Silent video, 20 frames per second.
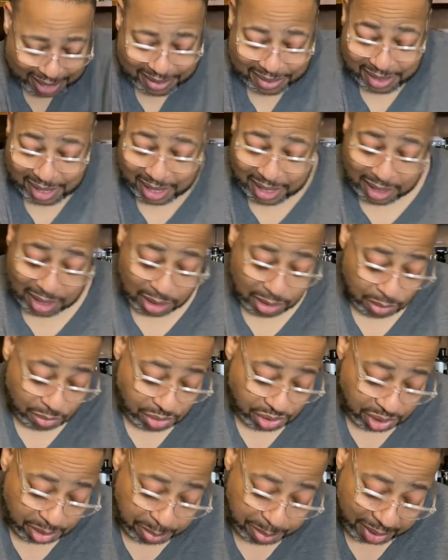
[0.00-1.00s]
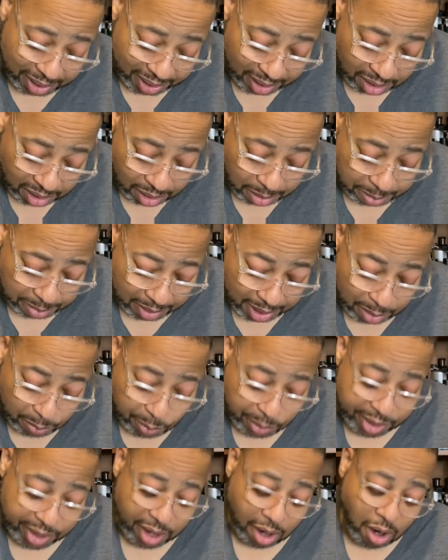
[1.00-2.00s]
think you should pick it up and
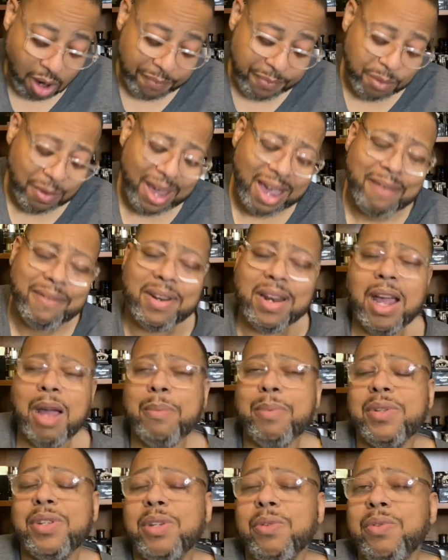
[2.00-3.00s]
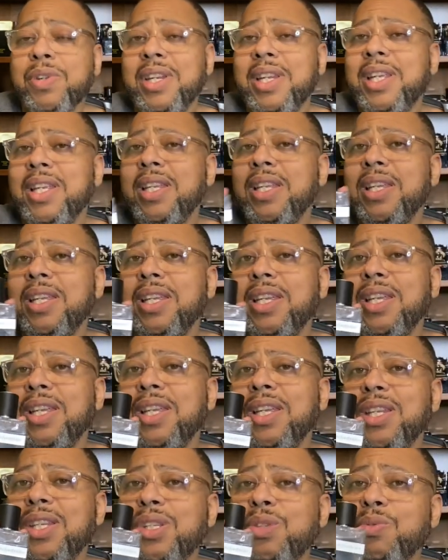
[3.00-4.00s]
wear it. Or if you have an opportunity
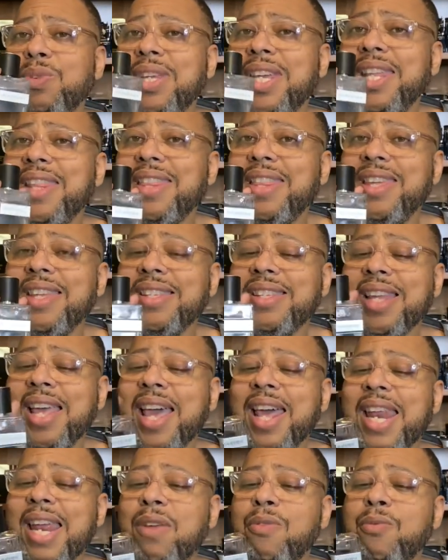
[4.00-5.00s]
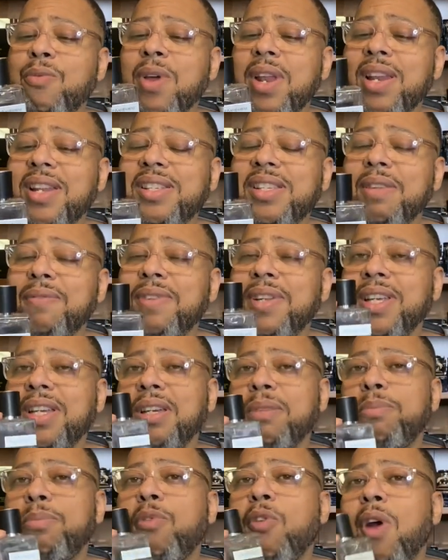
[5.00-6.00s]
to get this at a relatively
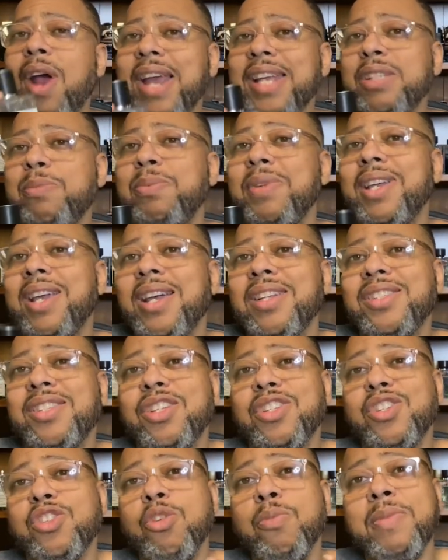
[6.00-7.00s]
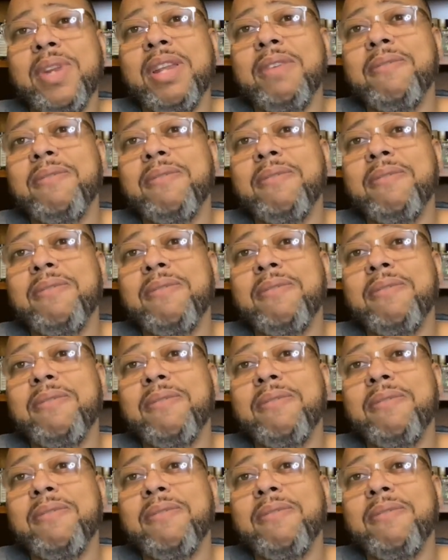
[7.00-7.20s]
good price because there's so many